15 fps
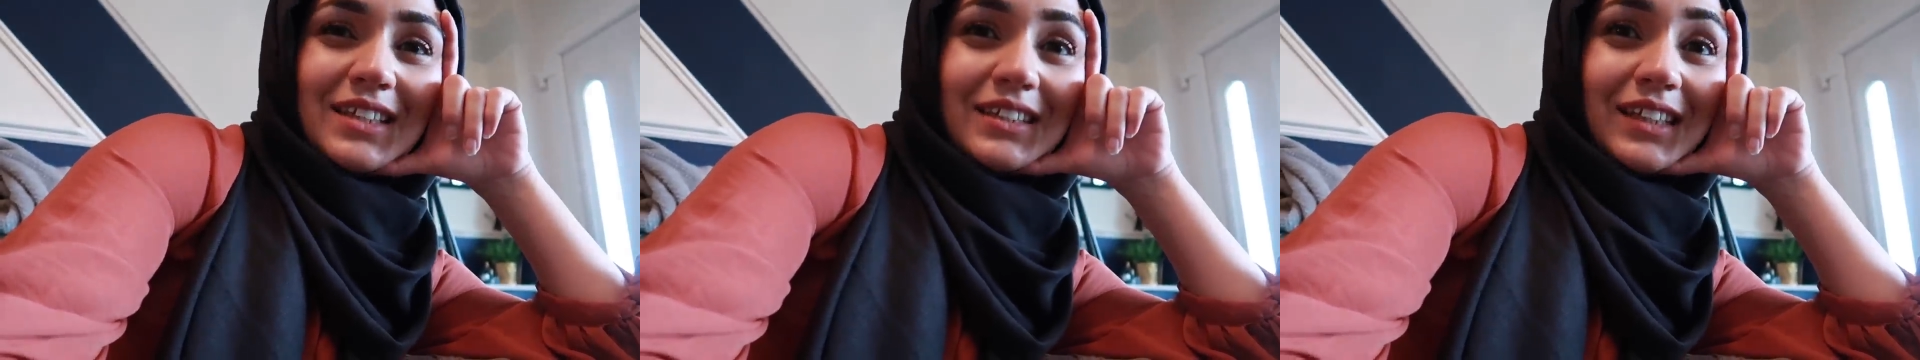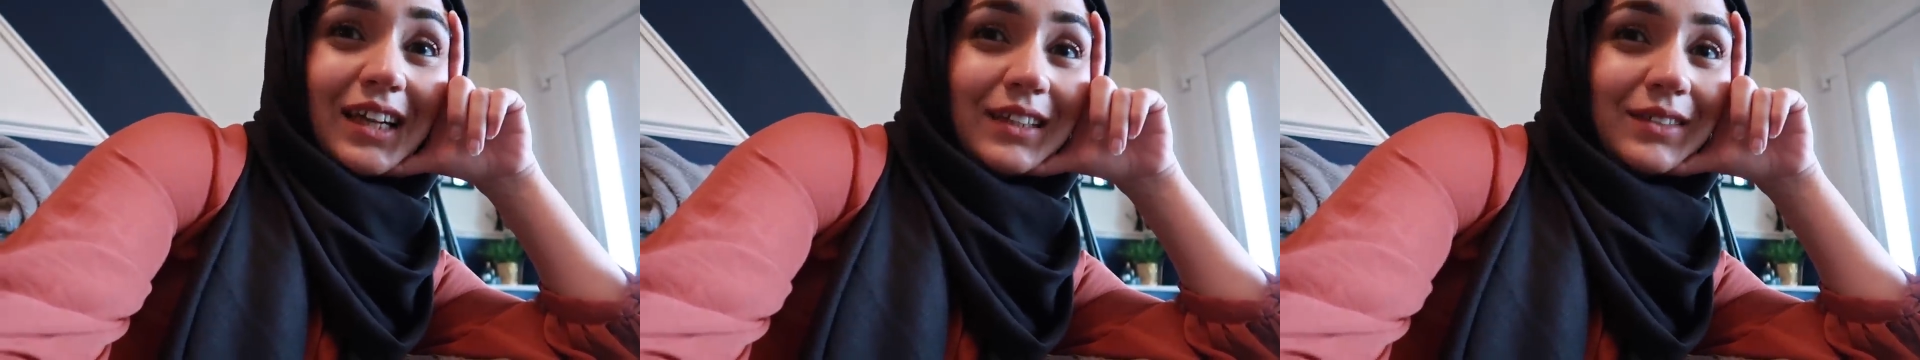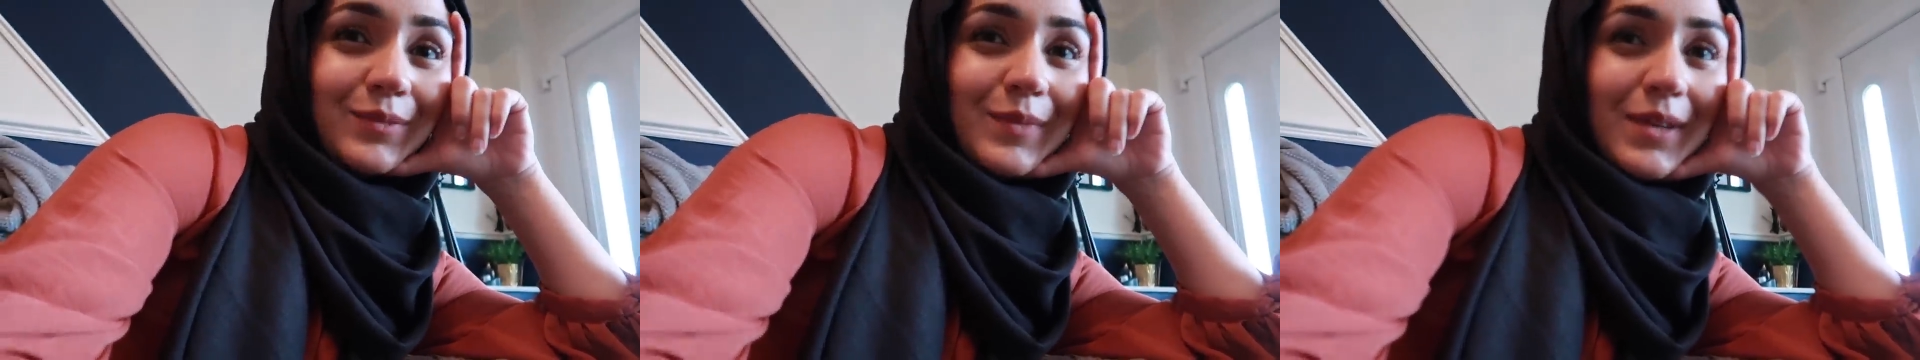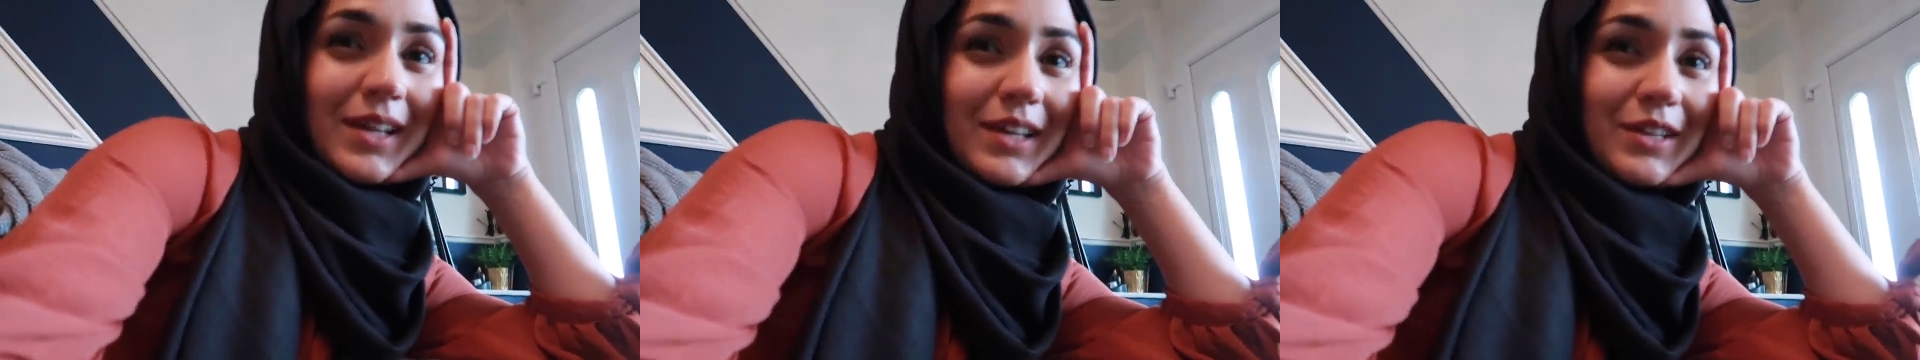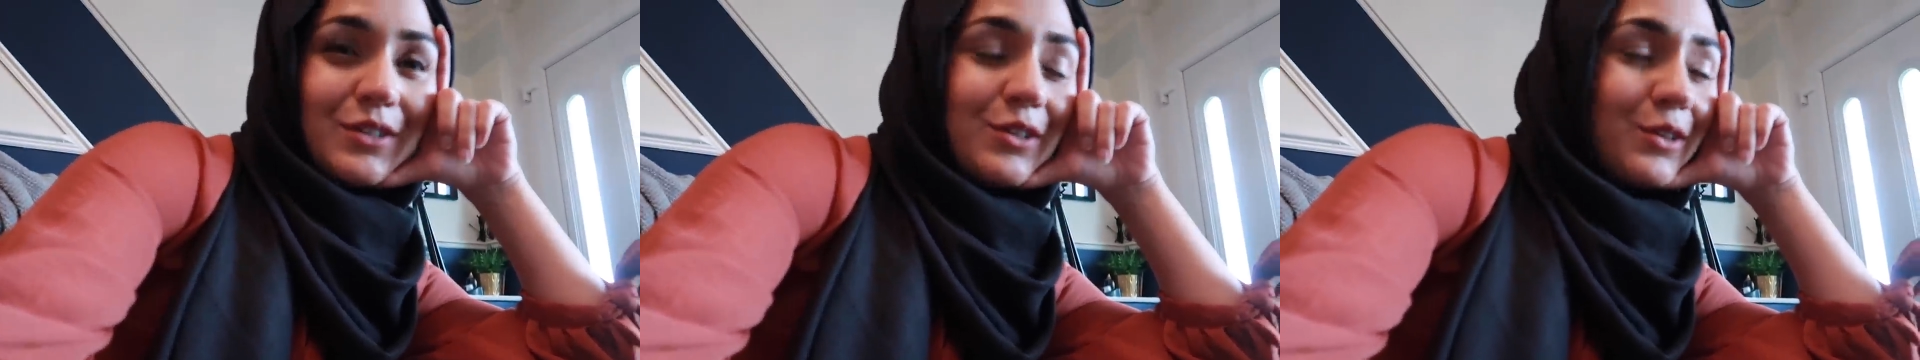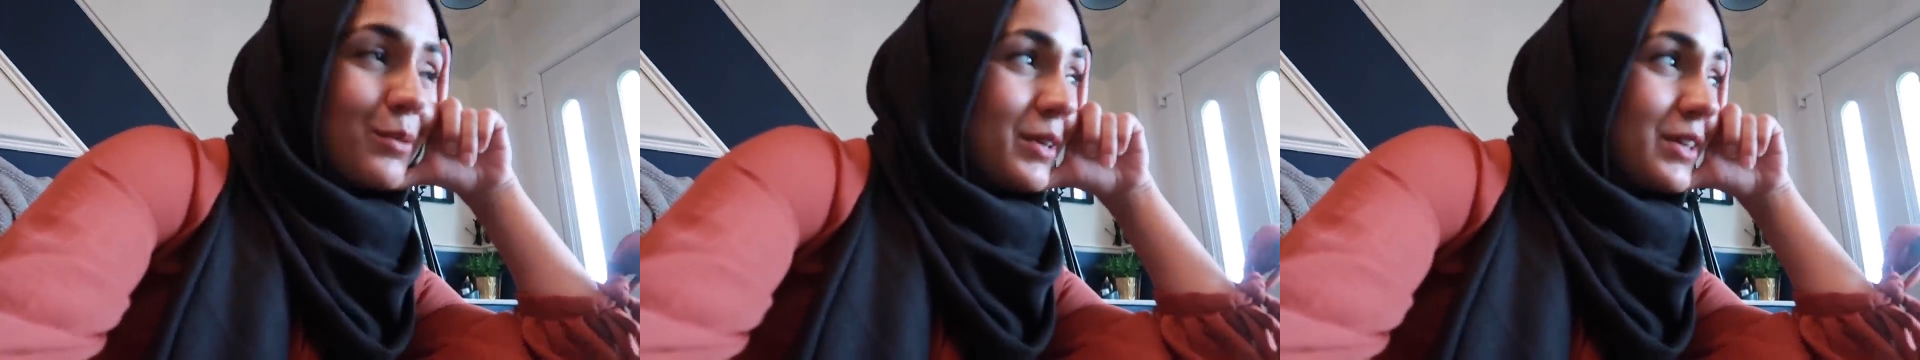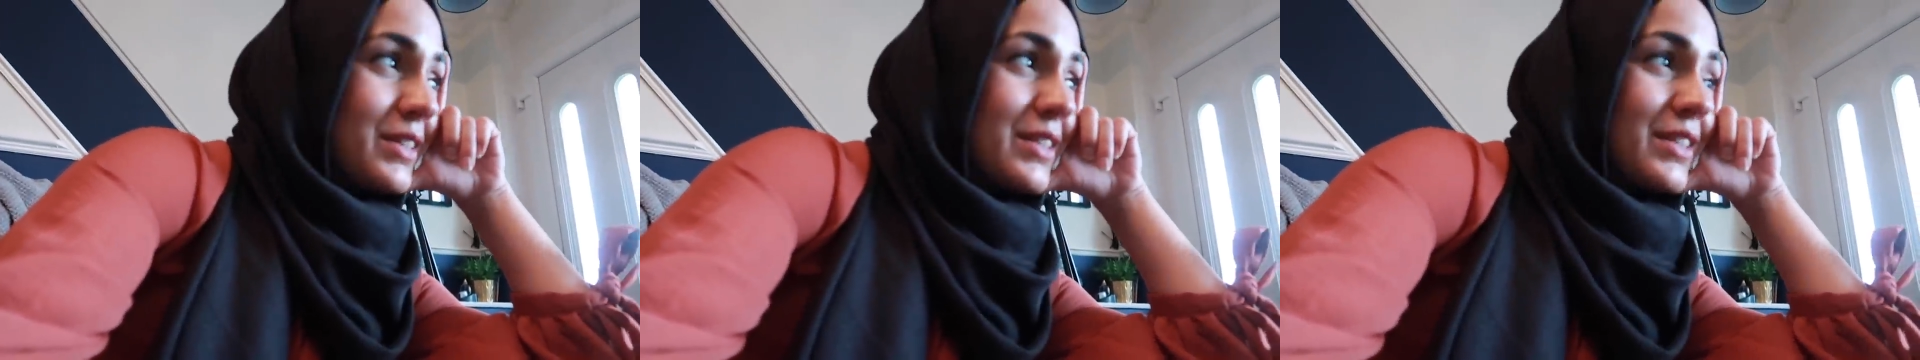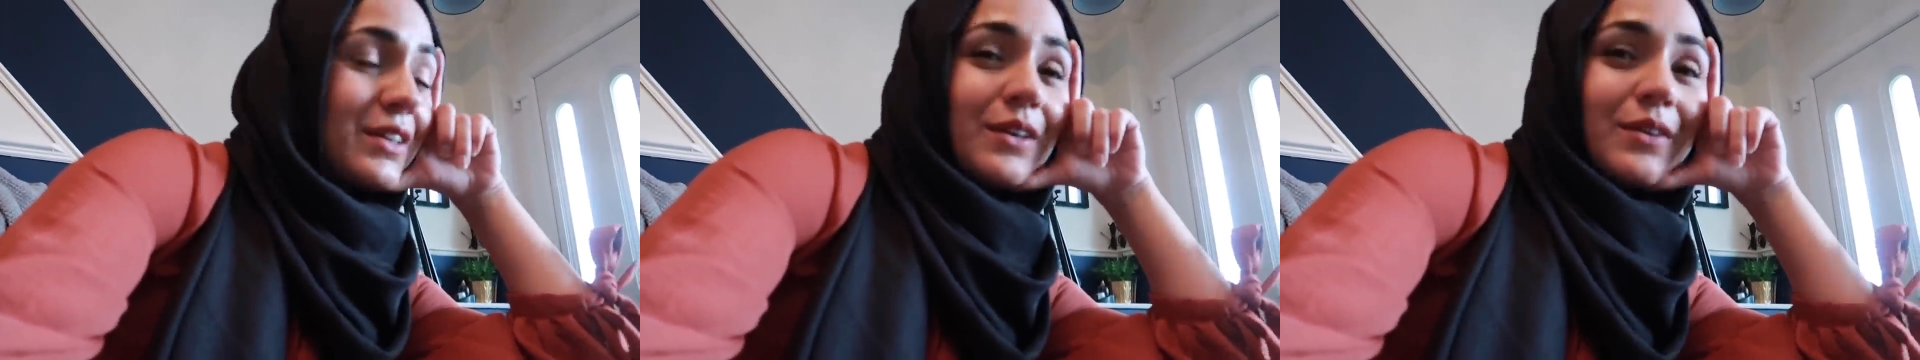yeah, I'll let you know
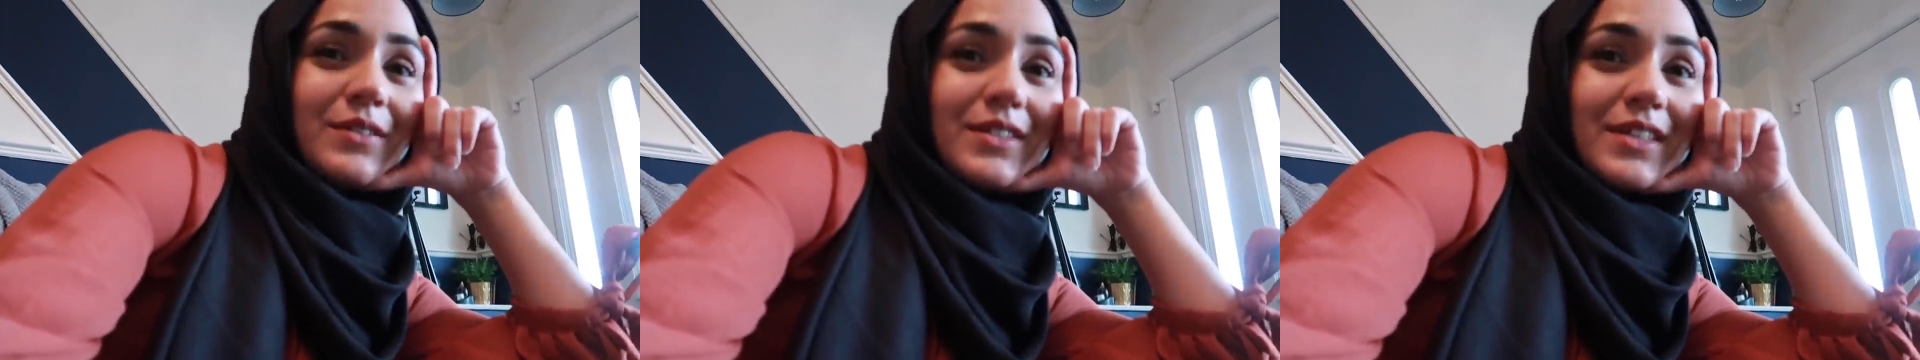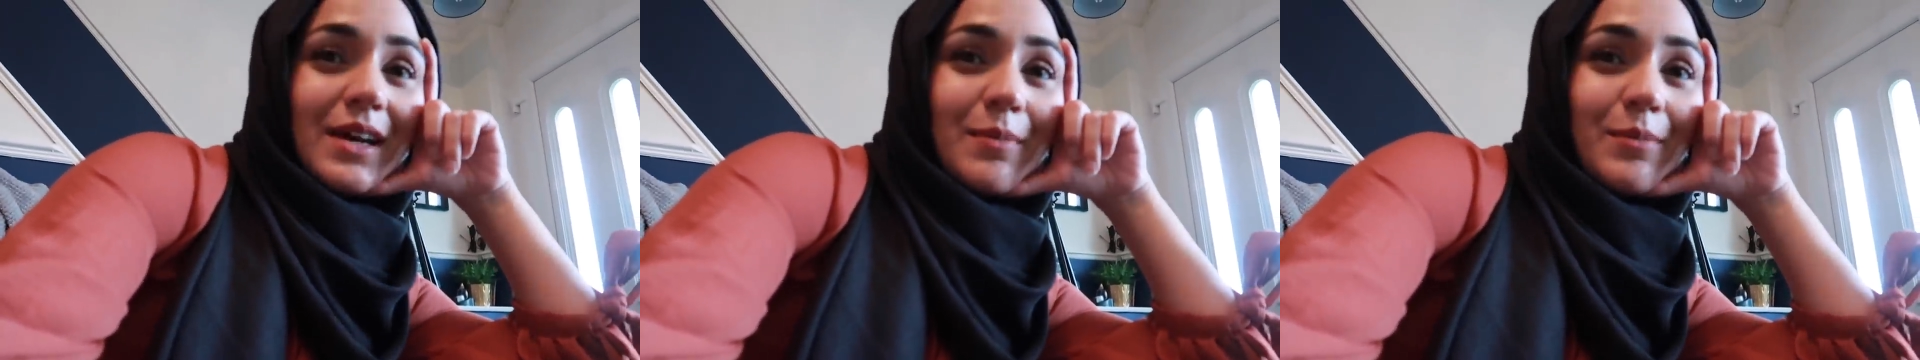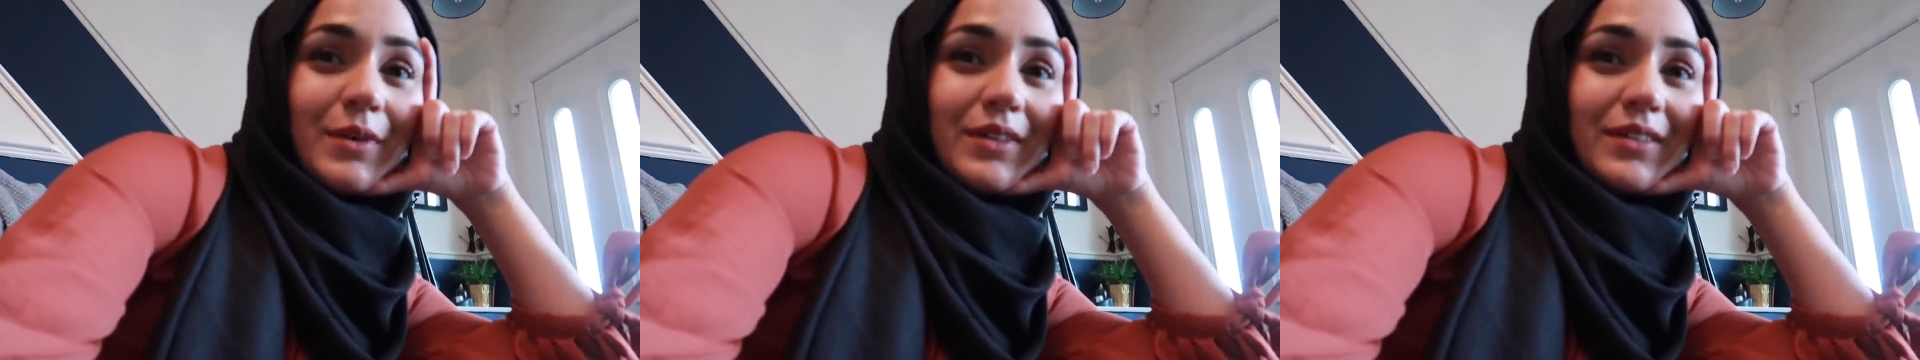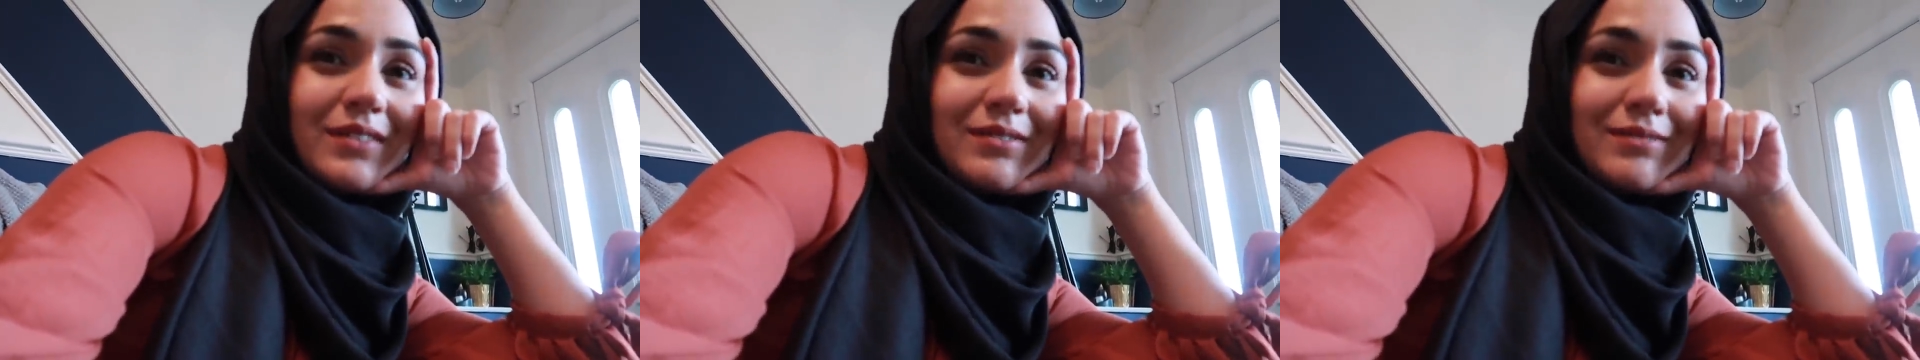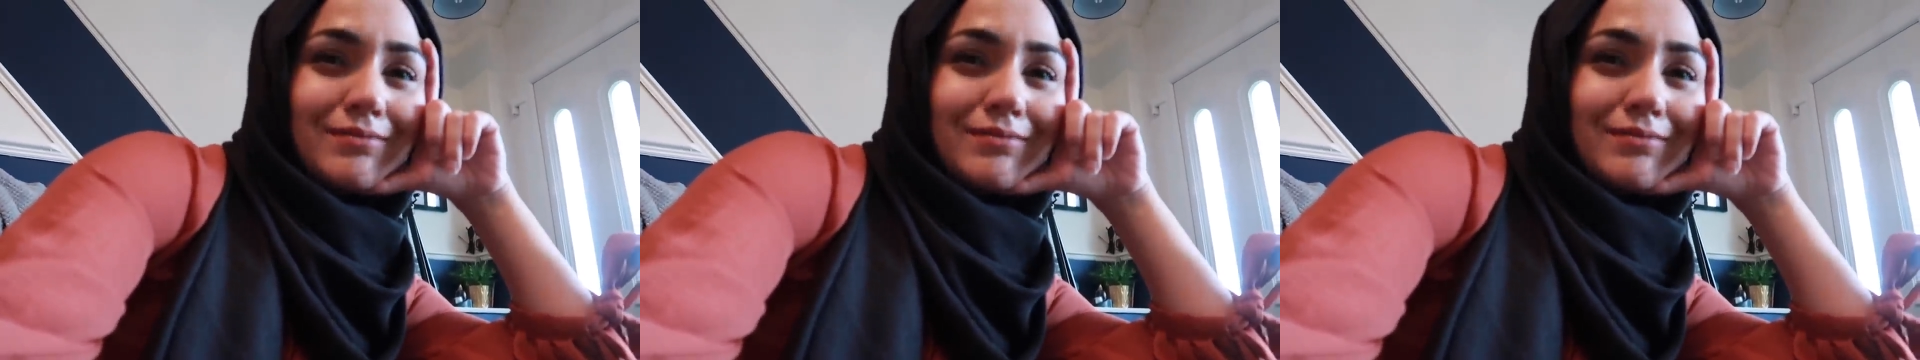what's going to happen.